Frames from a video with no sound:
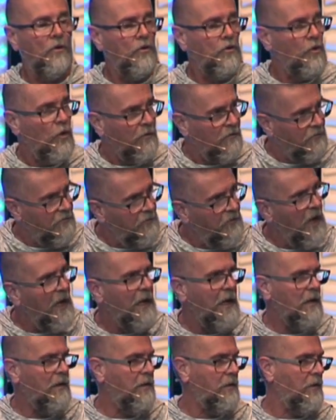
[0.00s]
your
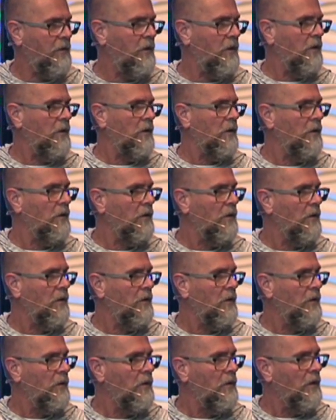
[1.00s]
faith,
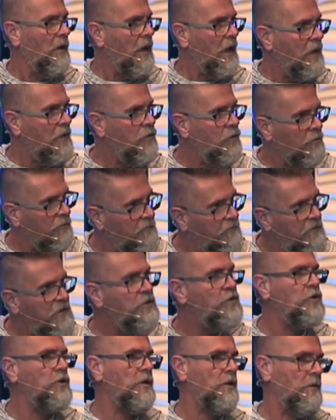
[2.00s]
and your
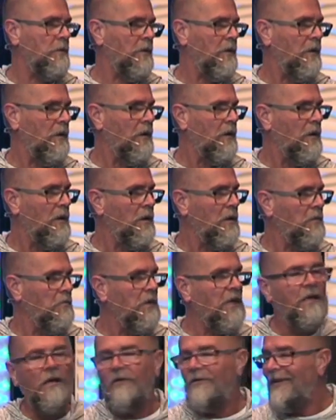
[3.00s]
vision.
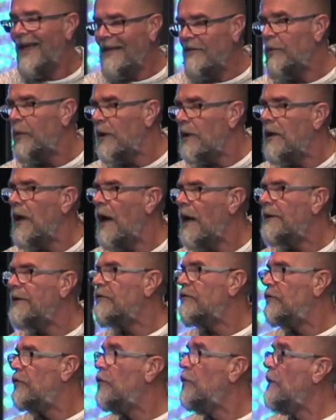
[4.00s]
Because that's what God
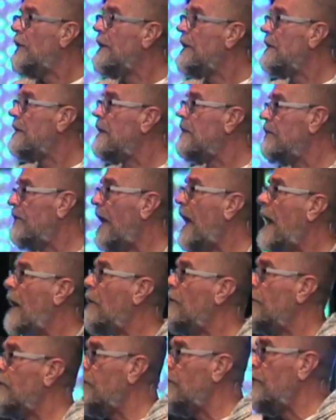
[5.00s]
is doing in this
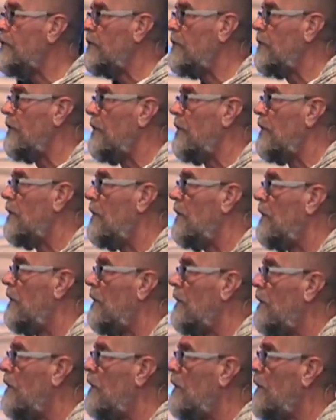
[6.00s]
house.
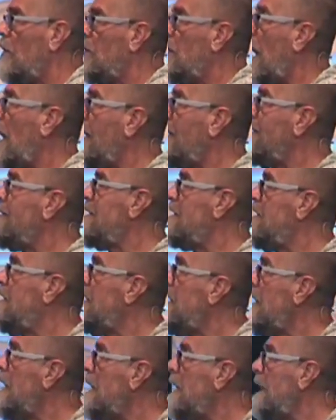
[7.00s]
God is
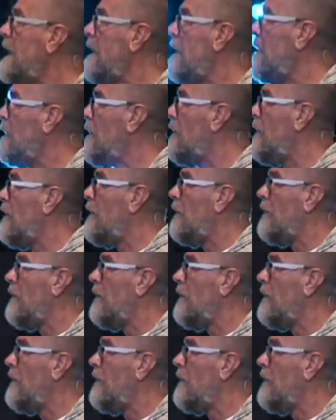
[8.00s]
dealing